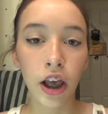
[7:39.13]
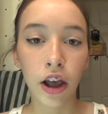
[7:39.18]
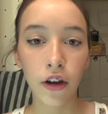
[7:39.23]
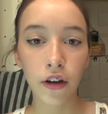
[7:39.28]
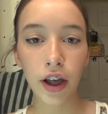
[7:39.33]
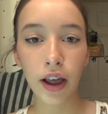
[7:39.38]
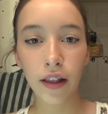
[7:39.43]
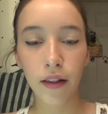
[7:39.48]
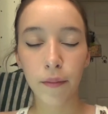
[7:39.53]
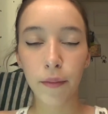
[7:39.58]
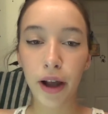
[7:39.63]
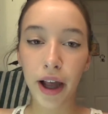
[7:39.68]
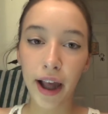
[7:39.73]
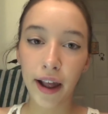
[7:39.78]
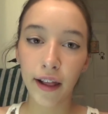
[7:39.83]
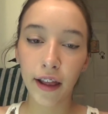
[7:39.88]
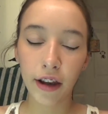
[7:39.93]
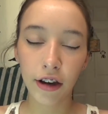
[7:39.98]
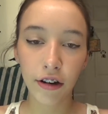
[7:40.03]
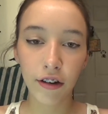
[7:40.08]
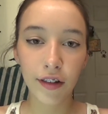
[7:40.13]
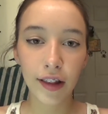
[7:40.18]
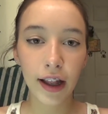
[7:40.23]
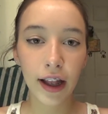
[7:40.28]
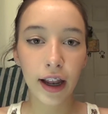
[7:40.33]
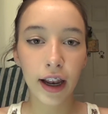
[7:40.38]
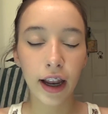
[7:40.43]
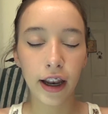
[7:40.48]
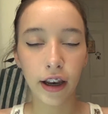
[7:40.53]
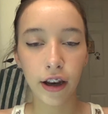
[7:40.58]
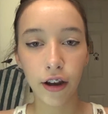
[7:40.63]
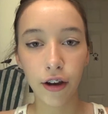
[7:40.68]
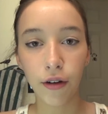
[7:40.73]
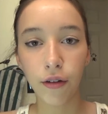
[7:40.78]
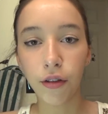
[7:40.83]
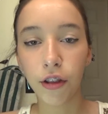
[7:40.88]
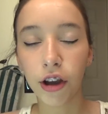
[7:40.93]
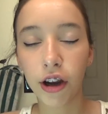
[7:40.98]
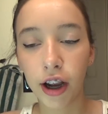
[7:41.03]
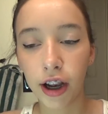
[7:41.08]
Okay, so my eyeliner's done. I
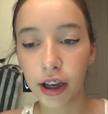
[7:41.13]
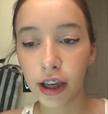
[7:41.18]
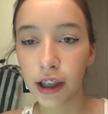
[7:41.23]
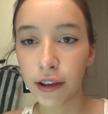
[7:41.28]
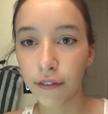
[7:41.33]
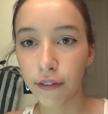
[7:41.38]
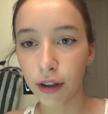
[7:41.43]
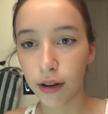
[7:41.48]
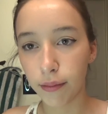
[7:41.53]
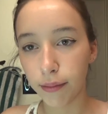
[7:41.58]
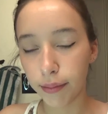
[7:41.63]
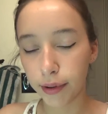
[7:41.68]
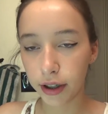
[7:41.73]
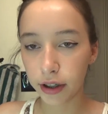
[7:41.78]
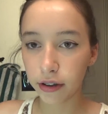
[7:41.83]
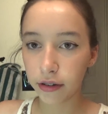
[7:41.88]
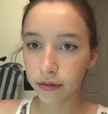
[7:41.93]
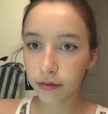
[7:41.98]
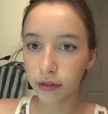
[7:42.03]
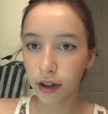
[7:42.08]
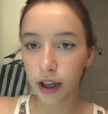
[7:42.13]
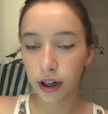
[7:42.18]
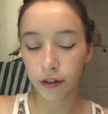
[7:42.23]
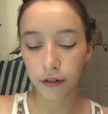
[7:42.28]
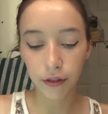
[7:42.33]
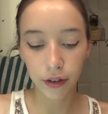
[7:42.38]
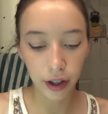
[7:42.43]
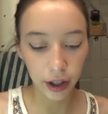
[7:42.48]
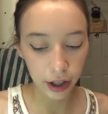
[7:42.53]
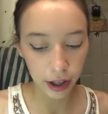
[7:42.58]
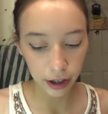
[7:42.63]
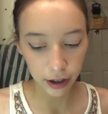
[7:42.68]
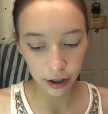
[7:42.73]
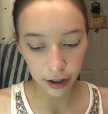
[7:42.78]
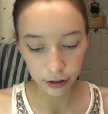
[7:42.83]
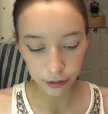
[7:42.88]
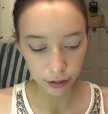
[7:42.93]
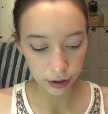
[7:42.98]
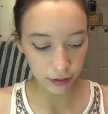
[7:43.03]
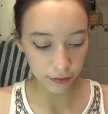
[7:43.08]
know they're uneven, but I don't really care. I
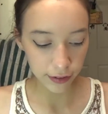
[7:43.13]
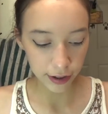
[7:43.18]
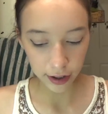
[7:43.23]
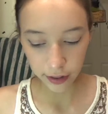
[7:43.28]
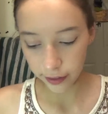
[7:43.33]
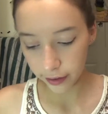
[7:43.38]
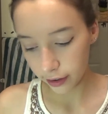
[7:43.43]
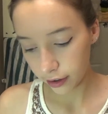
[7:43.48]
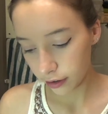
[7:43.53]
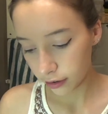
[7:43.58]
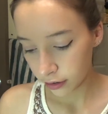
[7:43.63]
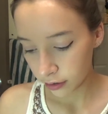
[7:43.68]
don't want to fix it.